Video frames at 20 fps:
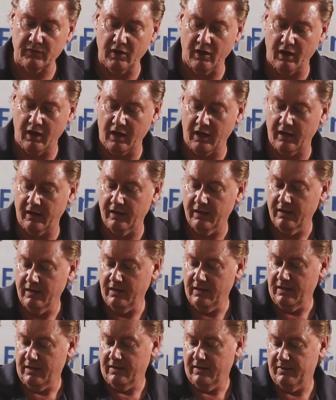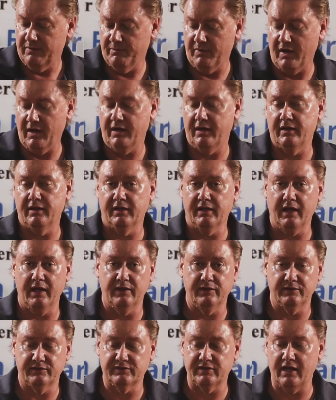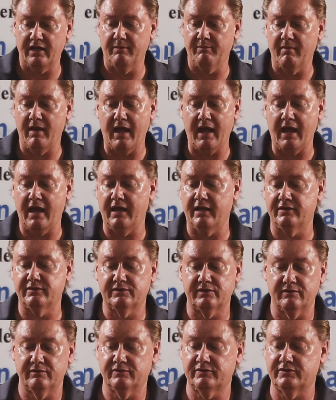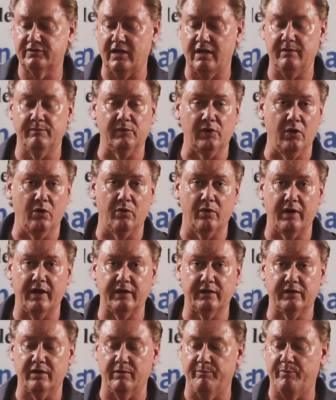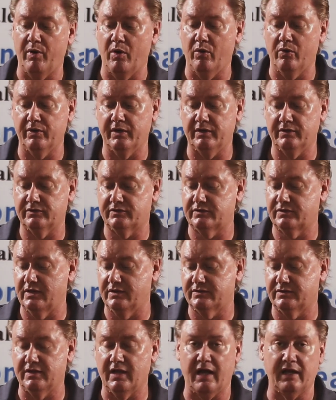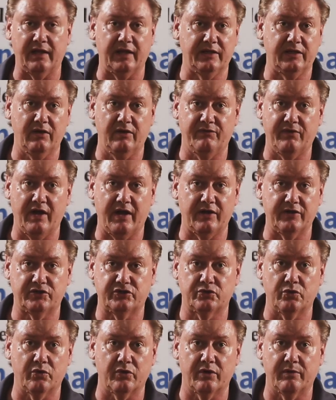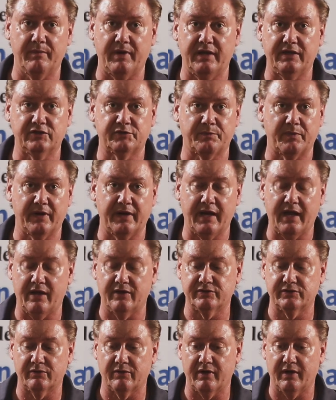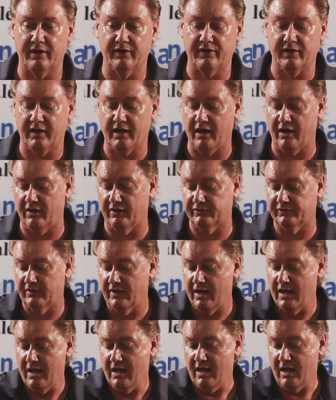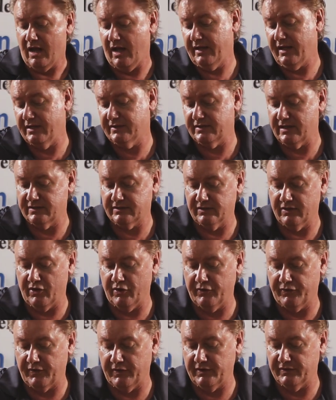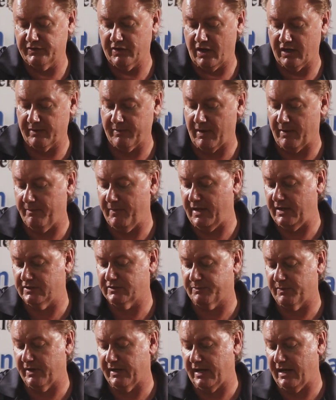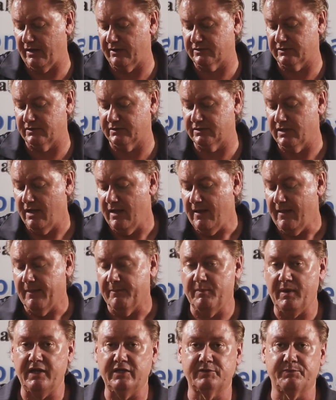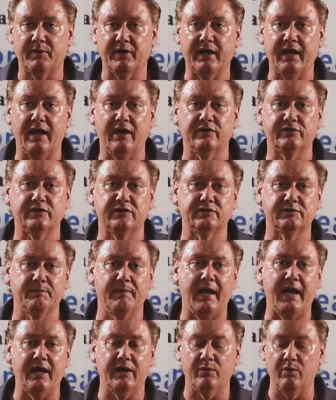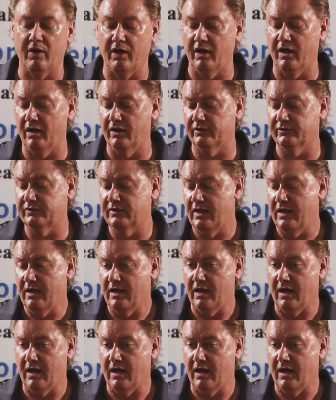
But again, same mags, same lower end components. It's not like you've got a shorter mainspring housing or anything else. I guess that's another thing to talk about, mainspring housings. Mainspring housings, mag wells,